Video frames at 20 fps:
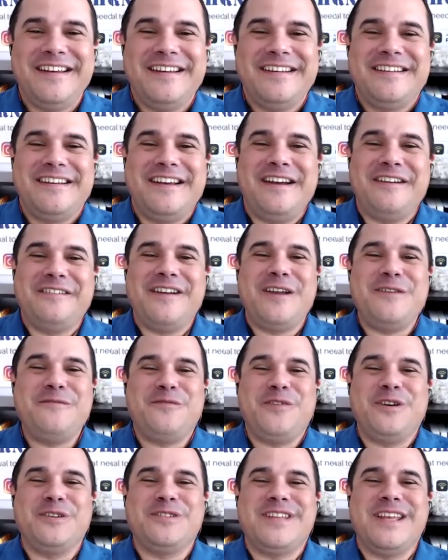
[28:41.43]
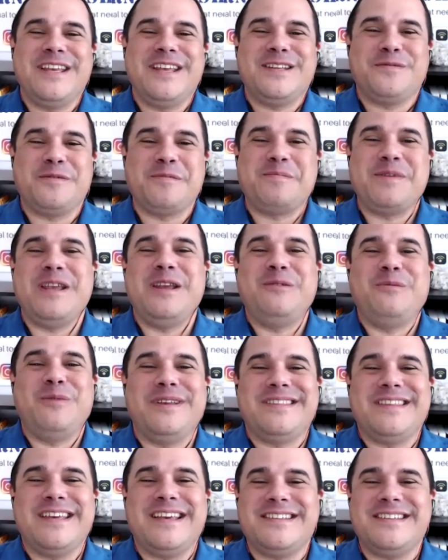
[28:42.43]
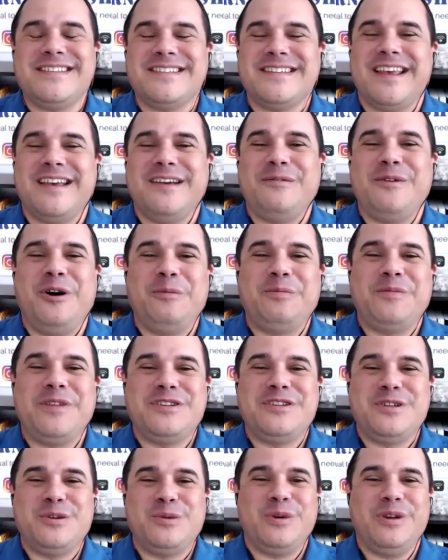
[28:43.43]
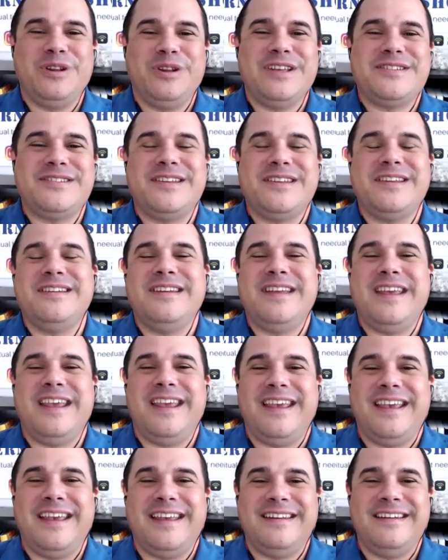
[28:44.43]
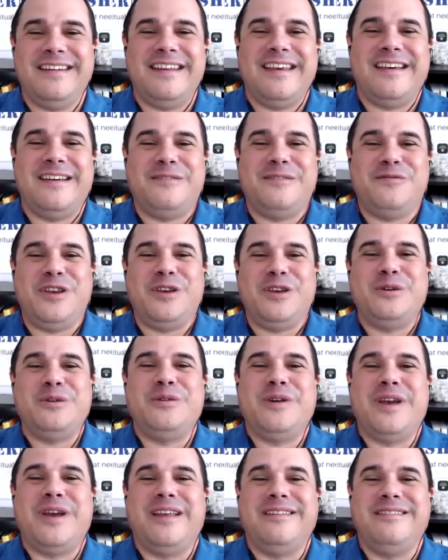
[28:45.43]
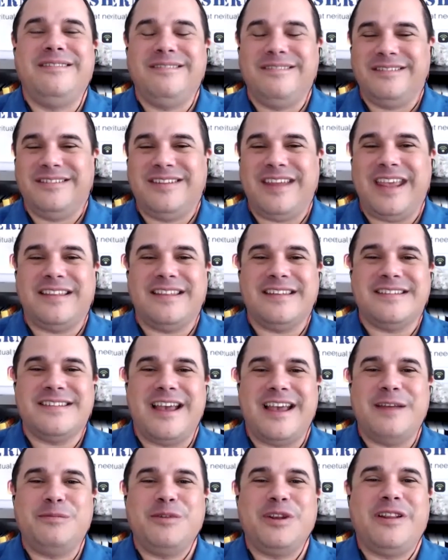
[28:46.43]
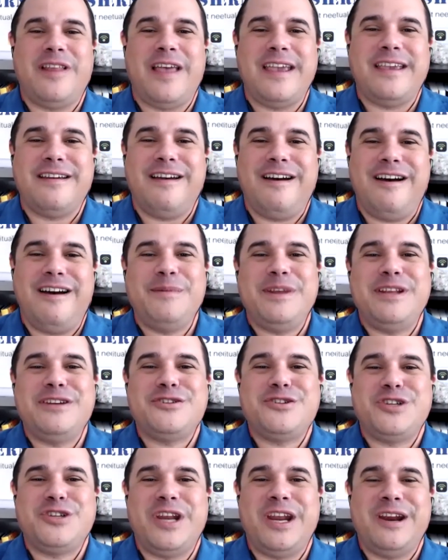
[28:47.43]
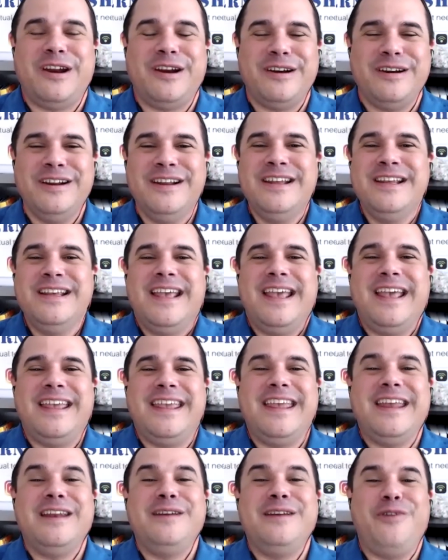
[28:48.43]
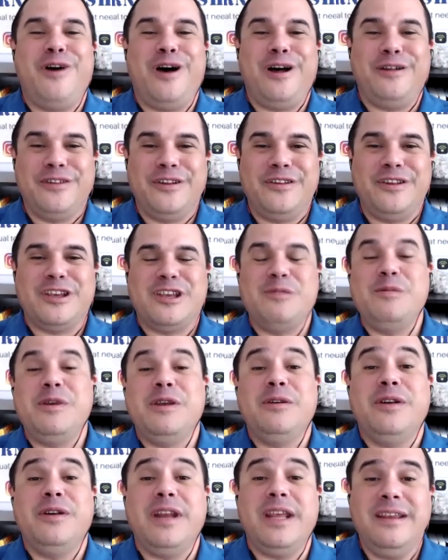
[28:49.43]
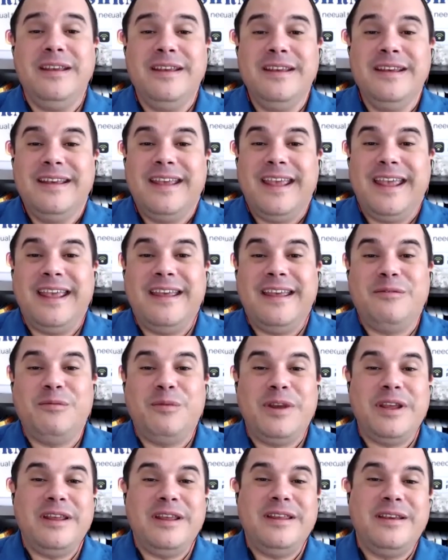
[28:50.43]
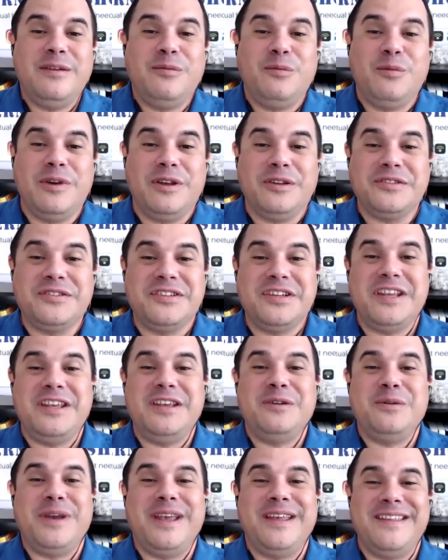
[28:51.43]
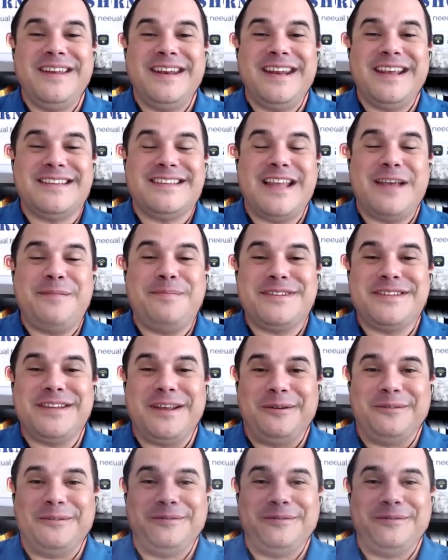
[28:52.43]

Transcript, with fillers: All right, folks, thanks for being with us. Uh, we hope that you will listen and uh, view and take the time to like, comment, share, and get involved in the community. And we will see you in the next episode.